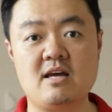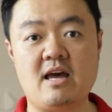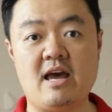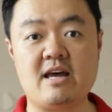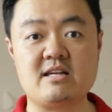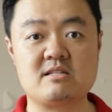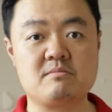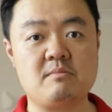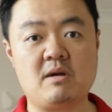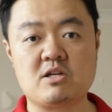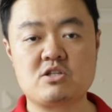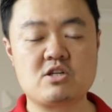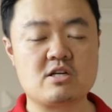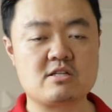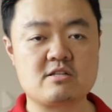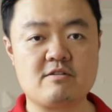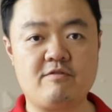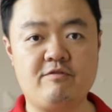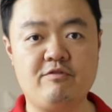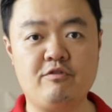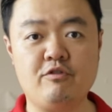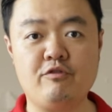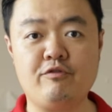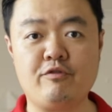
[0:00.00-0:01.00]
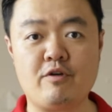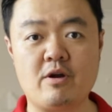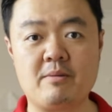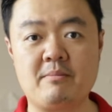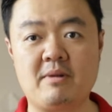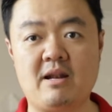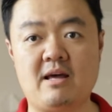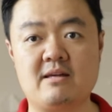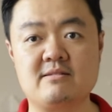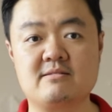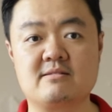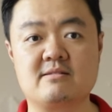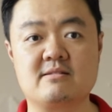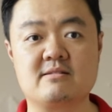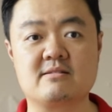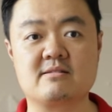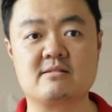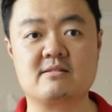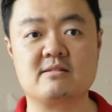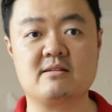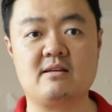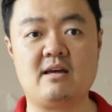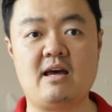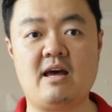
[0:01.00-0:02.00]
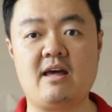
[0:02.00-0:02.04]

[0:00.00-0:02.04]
as much as a full frame lenses.